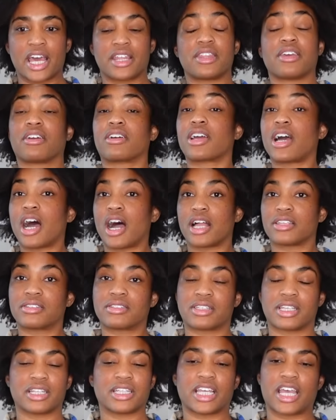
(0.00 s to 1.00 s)
they're
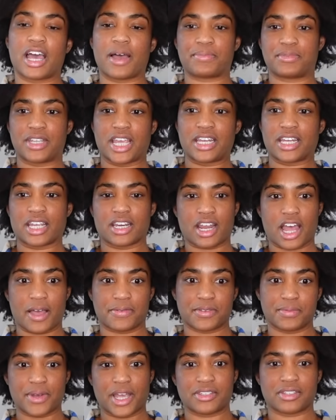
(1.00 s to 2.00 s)
constantly updating and
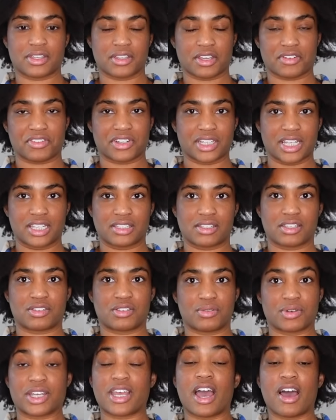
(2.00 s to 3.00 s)
optimizing their releases
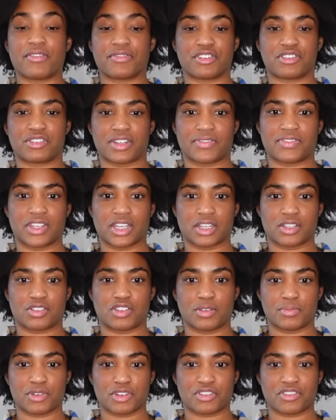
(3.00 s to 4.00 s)
to account for shifting
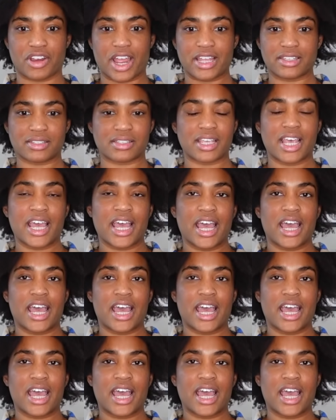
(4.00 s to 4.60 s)
consumer trends.